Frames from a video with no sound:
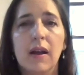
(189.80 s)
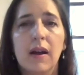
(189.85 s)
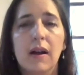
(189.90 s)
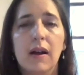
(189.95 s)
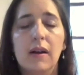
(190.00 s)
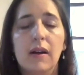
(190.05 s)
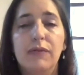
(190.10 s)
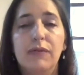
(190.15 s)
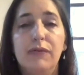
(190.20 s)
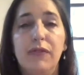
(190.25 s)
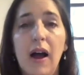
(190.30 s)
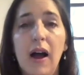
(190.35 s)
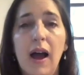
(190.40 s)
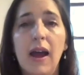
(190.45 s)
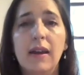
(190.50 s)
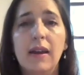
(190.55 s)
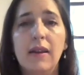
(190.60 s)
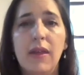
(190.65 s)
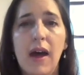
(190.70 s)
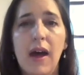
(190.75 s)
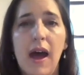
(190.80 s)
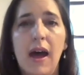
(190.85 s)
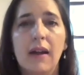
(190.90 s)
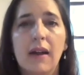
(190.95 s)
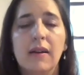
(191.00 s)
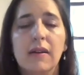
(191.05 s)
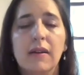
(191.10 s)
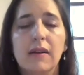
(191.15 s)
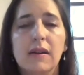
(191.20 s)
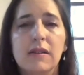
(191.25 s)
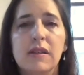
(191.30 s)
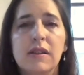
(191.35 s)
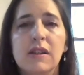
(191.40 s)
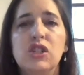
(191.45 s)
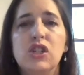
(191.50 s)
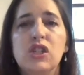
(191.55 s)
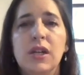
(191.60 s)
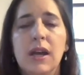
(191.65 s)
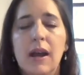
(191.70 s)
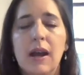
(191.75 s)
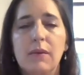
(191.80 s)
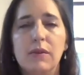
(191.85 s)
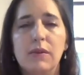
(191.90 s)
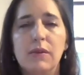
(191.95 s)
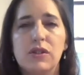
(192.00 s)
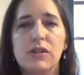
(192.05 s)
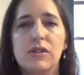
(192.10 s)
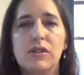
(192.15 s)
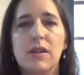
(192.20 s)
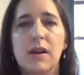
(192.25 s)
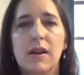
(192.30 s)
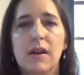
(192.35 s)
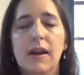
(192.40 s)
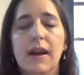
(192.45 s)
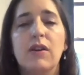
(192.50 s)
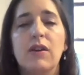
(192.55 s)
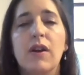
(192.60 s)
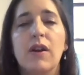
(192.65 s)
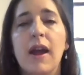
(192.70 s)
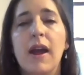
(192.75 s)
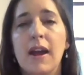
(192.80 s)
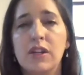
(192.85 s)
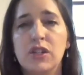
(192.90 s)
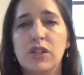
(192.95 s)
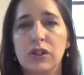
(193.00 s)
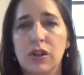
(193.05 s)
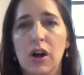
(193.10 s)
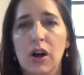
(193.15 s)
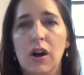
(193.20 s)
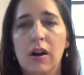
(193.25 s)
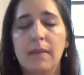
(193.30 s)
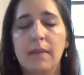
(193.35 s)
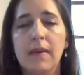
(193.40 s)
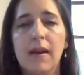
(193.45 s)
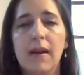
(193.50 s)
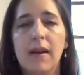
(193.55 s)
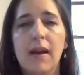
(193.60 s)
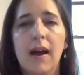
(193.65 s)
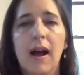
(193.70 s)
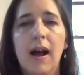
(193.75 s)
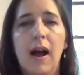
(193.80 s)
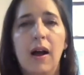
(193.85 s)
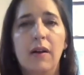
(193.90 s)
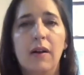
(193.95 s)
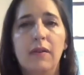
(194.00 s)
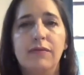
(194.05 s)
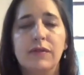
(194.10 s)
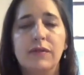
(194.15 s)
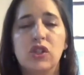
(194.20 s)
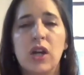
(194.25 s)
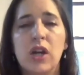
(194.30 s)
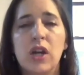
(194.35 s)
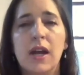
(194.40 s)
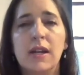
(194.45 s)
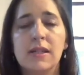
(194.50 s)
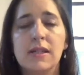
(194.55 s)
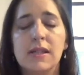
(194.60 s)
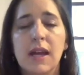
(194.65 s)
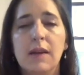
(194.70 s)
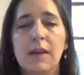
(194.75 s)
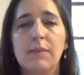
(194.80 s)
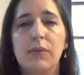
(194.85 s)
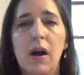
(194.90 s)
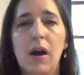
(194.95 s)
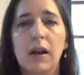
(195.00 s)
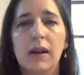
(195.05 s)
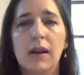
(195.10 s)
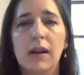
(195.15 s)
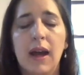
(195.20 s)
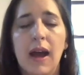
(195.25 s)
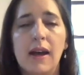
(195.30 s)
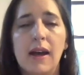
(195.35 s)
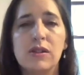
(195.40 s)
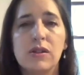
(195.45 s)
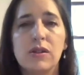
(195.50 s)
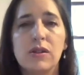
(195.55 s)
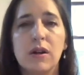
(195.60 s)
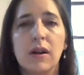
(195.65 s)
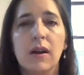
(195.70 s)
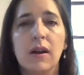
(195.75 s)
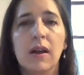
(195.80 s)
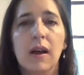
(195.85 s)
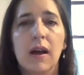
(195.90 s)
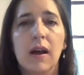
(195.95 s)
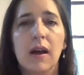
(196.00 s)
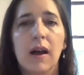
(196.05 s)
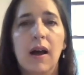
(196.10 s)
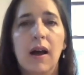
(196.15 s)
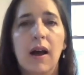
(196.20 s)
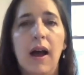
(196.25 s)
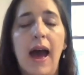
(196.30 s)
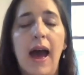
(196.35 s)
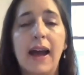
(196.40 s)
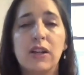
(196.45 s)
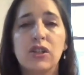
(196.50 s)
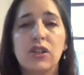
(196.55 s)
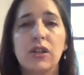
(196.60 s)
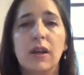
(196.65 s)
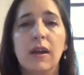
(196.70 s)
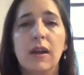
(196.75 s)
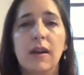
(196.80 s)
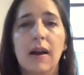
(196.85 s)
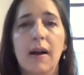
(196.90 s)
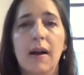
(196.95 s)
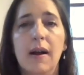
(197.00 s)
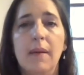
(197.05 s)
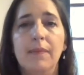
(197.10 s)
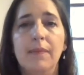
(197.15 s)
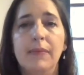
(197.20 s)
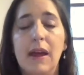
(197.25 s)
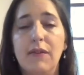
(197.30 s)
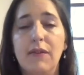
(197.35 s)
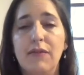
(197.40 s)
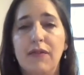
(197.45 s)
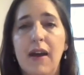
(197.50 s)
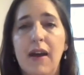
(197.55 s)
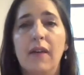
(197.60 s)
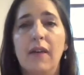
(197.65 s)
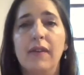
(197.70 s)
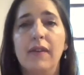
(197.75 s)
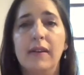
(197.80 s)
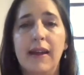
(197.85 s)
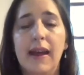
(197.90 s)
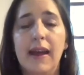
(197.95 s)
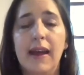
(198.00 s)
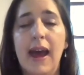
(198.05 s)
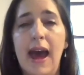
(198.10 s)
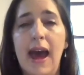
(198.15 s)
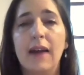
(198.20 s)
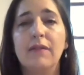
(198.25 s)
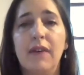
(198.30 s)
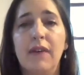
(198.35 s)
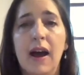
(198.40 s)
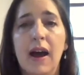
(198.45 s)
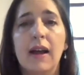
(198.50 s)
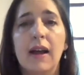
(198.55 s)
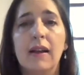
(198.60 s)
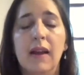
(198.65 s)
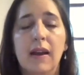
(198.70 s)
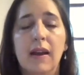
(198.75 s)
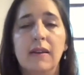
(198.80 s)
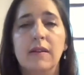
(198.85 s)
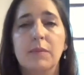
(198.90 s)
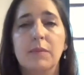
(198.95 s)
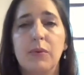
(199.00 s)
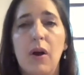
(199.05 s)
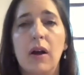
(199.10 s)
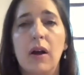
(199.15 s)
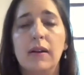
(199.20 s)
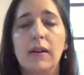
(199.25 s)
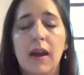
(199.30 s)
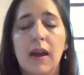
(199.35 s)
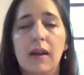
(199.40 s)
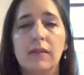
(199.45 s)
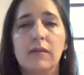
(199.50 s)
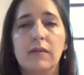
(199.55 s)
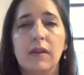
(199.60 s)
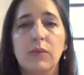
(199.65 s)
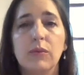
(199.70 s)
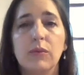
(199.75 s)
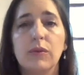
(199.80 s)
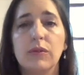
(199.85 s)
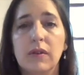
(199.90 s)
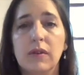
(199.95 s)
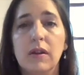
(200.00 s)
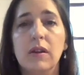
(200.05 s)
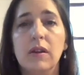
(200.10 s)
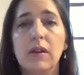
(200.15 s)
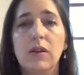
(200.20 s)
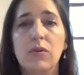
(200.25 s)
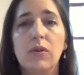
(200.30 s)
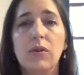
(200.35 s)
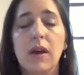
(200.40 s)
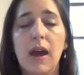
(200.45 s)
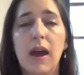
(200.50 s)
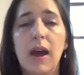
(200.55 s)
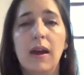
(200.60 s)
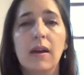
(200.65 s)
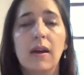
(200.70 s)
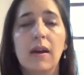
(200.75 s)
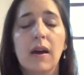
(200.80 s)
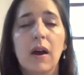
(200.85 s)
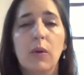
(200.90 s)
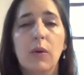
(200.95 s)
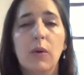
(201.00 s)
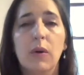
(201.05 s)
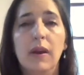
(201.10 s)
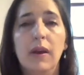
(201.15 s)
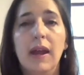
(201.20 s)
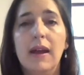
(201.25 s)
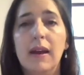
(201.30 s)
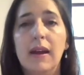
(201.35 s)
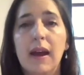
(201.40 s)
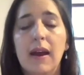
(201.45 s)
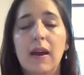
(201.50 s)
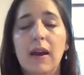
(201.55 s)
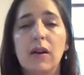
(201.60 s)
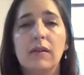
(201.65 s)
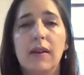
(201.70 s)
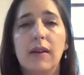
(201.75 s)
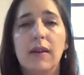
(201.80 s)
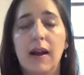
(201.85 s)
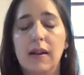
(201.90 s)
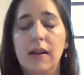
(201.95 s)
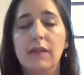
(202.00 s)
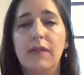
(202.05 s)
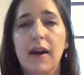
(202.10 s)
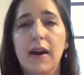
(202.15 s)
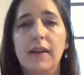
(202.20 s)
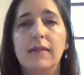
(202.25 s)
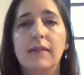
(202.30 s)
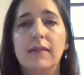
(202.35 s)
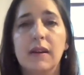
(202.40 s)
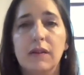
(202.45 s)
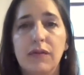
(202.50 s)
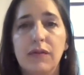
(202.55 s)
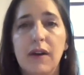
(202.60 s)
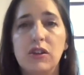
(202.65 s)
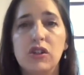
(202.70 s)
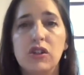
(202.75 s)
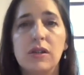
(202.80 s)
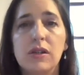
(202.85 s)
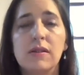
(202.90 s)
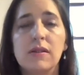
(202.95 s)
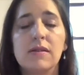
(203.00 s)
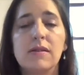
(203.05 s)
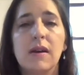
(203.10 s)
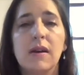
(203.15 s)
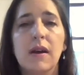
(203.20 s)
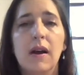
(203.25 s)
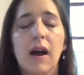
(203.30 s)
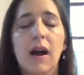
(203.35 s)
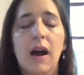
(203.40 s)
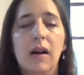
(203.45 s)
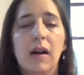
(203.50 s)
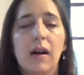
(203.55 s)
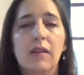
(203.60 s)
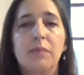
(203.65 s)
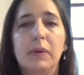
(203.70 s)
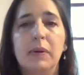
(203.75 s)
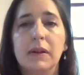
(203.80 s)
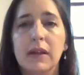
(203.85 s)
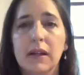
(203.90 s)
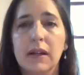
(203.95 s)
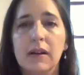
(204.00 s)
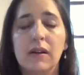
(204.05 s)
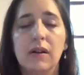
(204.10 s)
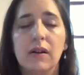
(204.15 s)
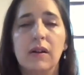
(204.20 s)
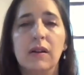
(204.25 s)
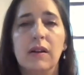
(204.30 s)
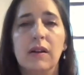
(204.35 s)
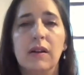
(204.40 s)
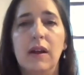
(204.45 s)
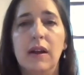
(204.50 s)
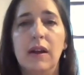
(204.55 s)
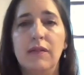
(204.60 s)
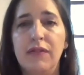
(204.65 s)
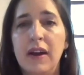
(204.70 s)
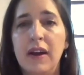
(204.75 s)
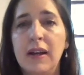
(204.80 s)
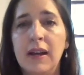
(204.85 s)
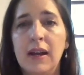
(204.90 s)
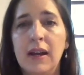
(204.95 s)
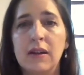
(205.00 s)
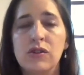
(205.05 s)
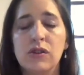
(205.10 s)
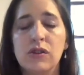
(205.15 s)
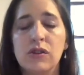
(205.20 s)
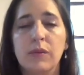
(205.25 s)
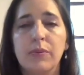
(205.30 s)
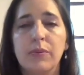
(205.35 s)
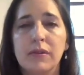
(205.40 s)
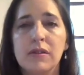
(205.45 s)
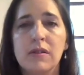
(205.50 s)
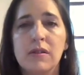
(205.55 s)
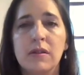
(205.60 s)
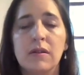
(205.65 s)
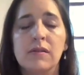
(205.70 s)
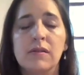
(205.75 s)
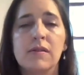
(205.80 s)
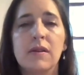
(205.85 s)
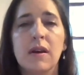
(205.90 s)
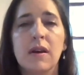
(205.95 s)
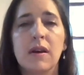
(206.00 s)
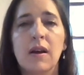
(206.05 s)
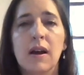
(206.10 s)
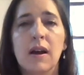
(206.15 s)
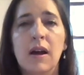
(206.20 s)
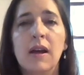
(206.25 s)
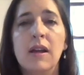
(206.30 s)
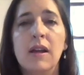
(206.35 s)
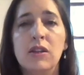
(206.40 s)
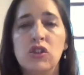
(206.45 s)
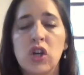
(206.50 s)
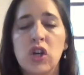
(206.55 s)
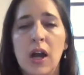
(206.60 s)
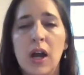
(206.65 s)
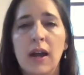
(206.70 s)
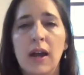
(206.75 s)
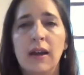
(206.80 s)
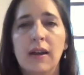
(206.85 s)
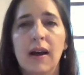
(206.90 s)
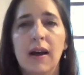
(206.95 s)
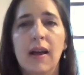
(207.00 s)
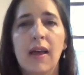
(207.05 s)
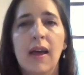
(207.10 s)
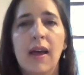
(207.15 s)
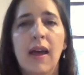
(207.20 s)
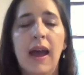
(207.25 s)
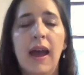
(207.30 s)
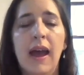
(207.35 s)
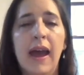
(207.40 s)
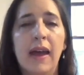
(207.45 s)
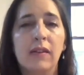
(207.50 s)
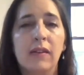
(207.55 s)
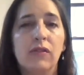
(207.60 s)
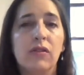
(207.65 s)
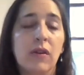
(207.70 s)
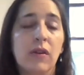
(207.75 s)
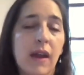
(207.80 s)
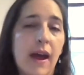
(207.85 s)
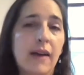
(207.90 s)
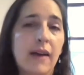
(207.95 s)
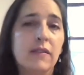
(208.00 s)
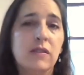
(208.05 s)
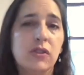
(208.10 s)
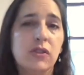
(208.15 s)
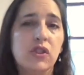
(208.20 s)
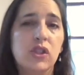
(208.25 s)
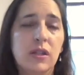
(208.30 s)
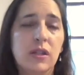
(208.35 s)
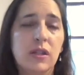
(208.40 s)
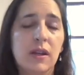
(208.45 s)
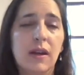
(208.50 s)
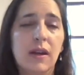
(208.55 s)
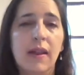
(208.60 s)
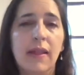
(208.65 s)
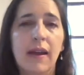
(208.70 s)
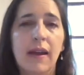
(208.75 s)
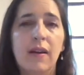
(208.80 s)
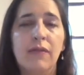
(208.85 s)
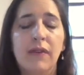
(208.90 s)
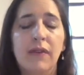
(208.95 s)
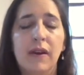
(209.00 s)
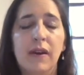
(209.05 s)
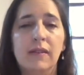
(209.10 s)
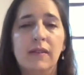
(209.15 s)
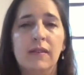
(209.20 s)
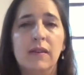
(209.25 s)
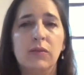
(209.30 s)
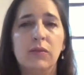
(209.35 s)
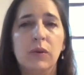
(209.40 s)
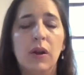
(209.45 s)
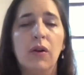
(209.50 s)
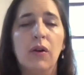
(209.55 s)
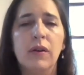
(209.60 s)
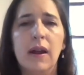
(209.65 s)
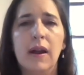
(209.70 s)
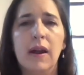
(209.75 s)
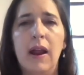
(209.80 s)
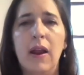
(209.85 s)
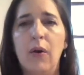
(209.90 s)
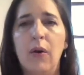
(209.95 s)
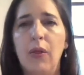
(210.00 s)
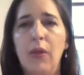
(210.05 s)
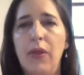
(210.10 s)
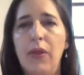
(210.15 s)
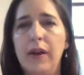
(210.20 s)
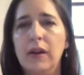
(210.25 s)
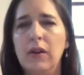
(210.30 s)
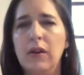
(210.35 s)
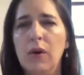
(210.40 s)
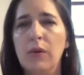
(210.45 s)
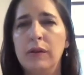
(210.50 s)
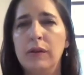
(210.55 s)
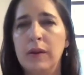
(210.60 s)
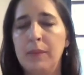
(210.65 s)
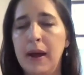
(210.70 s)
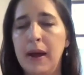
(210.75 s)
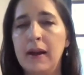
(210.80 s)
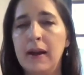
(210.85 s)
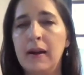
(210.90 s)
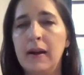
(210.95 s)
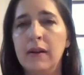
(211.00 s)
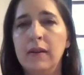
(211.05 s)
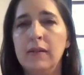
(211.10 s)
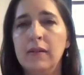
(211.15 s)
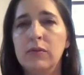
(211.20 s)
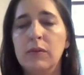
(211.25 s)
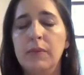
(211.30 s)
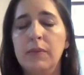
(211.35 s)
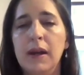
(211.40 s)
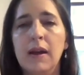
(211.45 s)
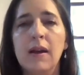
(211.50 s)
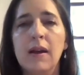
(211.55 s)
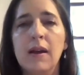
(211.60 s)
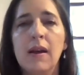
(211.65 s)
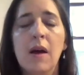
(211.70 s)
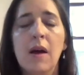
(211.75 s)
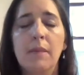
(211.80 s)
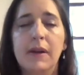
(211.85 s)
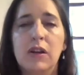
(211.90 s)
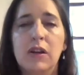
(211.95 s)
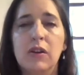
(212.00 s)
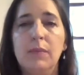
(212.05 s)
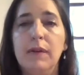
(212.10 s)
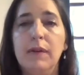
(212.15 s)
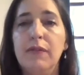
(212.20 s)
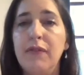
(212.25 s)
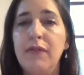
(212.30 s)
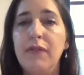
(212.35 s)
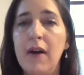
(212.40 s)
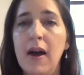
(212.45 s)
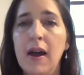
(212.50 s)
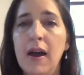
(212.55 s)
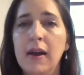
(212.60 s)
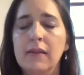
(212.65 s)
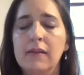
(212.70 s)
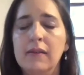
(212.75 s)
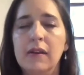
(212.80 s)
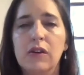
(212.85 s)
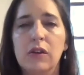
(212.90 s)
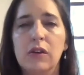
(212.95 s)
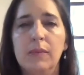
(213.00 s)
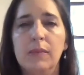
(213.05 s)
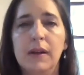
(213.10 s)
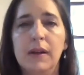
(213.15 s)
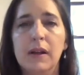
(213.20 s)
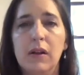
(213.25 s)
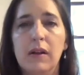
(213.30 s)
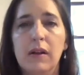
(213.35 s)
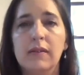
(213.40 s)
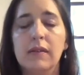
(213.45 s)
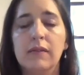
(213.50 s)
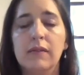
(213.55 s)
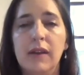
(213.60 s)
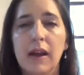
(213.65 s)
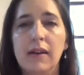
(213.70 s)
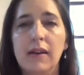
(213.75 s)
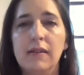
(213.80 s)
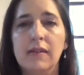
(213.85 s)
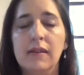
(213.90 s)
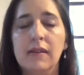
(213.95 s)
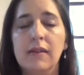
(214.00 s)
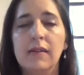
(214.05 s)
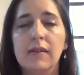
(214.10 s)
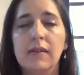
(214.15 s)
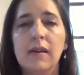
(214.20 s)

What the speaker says: find that CGTN, which is the international arm of China state broadcaster, they found that they had violated the broadcasting rules in the U.K. when they had aired televised confessions of political and financial prisoners in China. And so now CGTN there faces, I don't think know what the penalties will be, but it could be fines, it could be a loss of license.